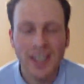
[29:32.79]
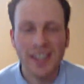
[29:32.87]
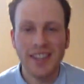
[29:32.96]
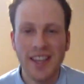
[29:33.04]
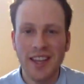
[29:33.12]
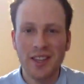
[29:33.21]

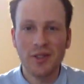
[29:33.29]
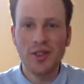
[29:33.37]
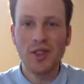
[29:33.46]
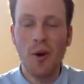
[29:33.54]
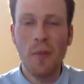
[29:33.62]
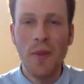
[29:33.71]
Thank you
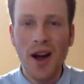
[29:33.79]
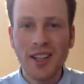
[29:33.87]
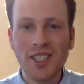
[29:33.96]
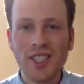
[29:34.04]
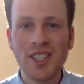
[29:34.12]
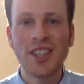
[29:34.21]
so
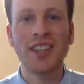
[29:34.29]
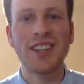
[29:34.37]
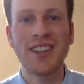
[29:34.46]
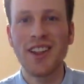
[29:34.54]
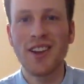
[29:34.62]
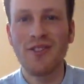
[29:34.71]
much.
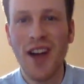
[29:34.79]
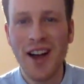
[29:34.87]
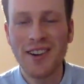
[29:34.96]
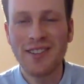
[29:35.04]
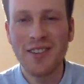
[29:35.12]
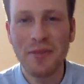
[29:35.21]
Another
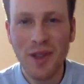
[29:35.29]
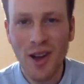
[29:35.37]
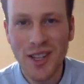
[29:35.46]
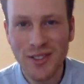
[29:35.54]
round of applause